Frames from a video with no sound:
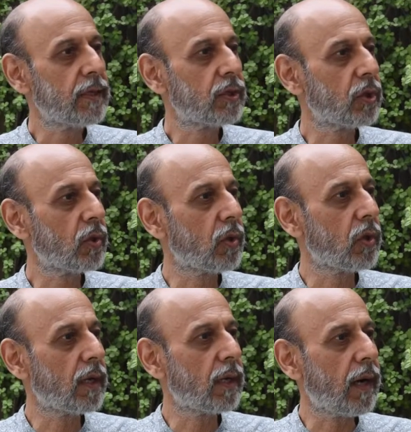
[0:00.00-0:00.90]

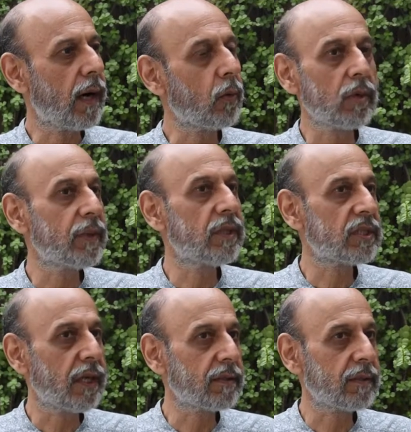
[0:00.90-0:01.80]
So uh, I wouldn't be
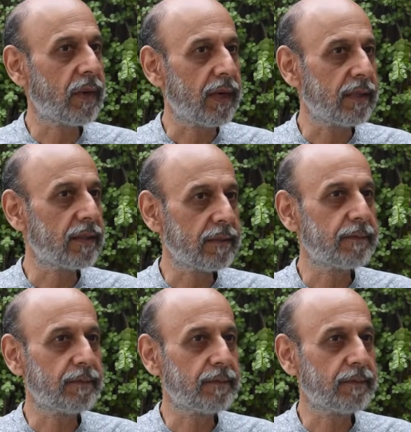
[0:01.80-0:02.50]
disheartened by it.